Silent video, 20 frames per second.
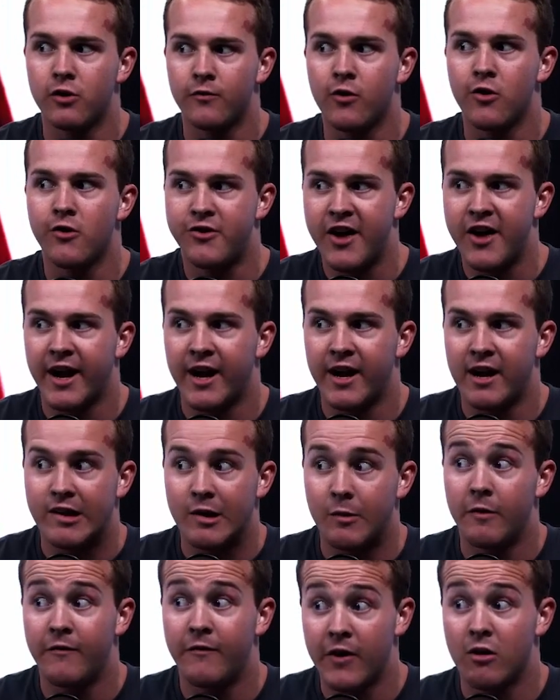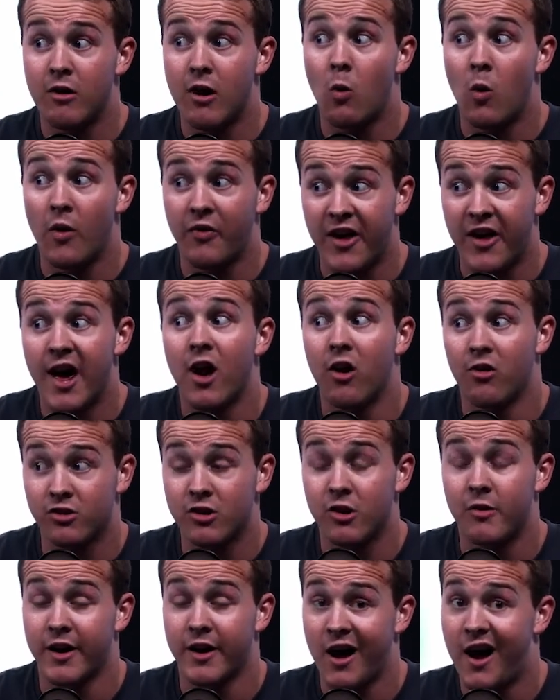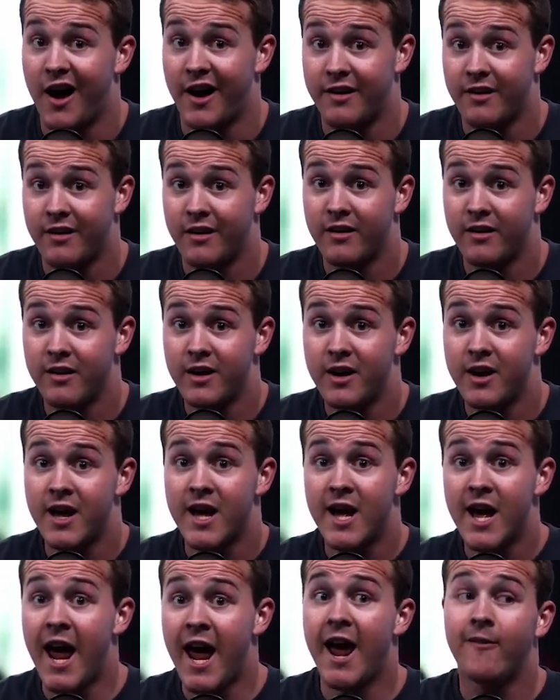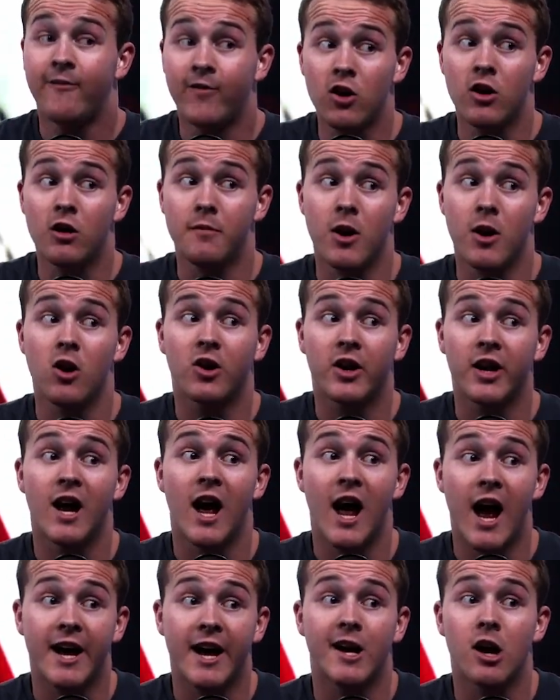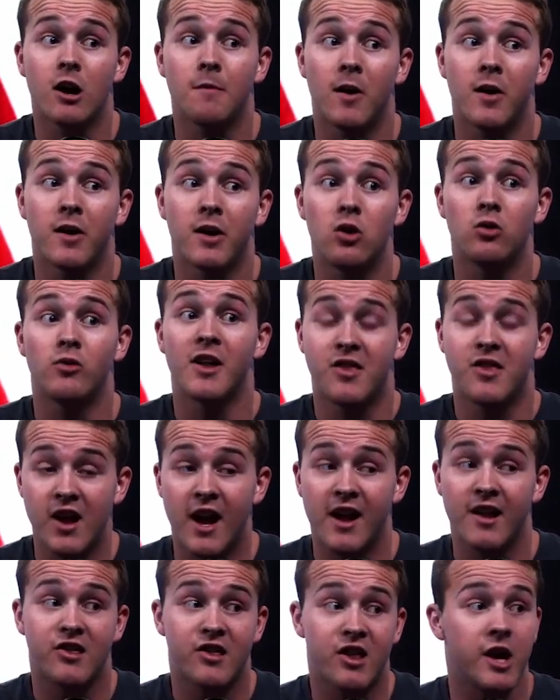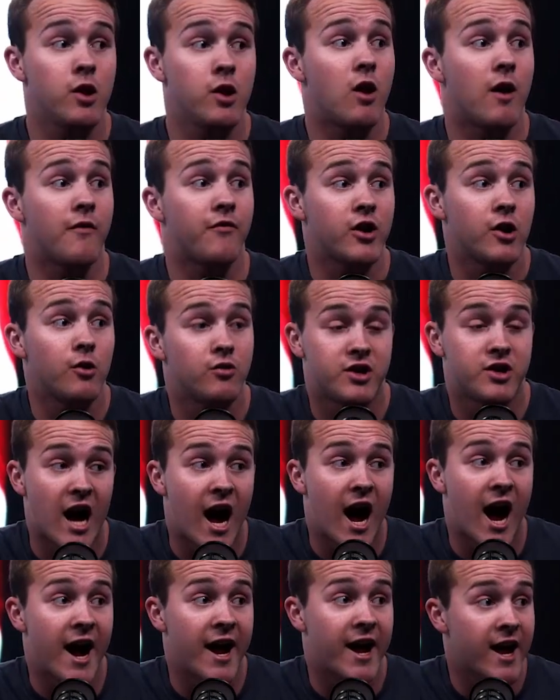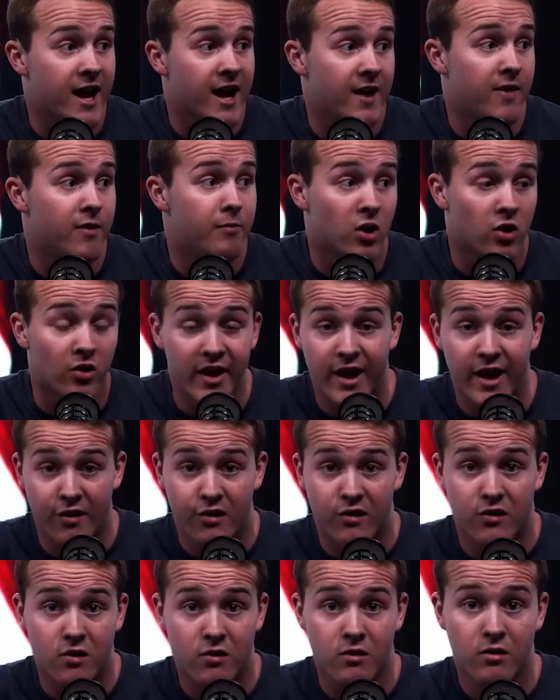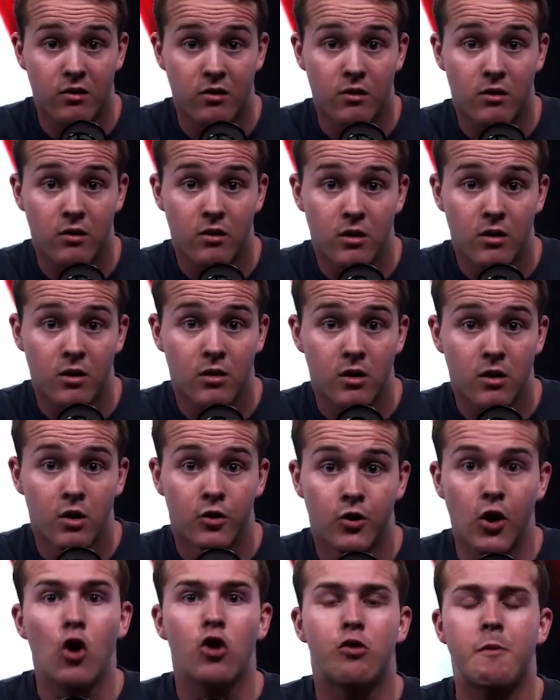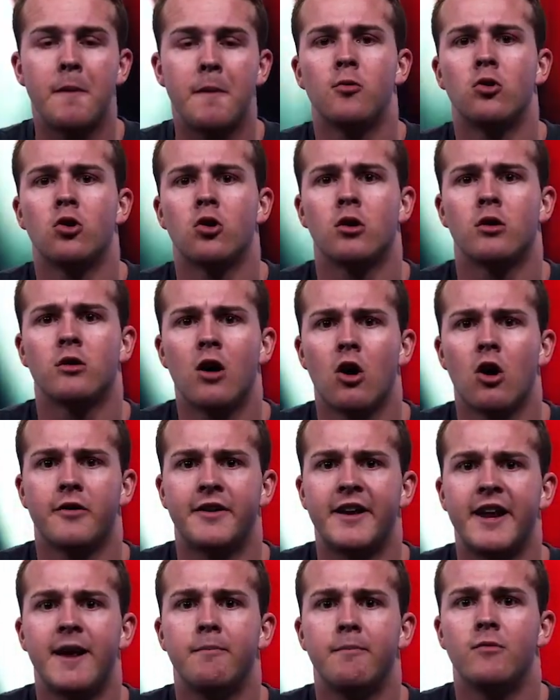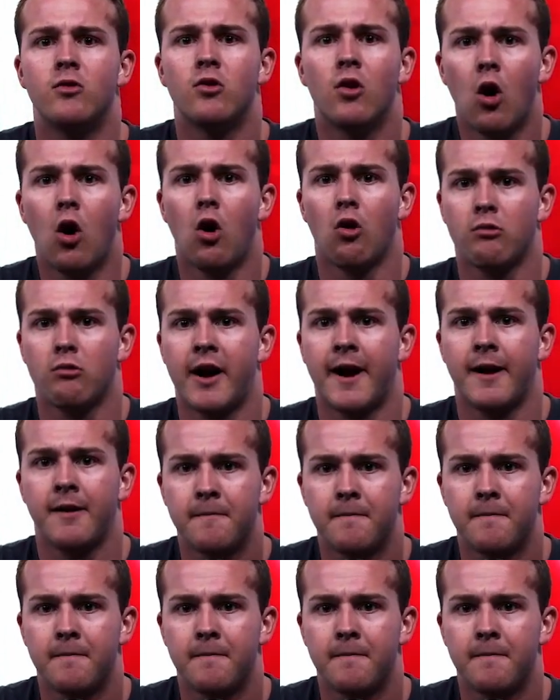for a second until we figure out what the hell is going on. Hey, if you're an American, I care about you. Let's not send you off to go die in the Middle East. Those people are deemed alt-right.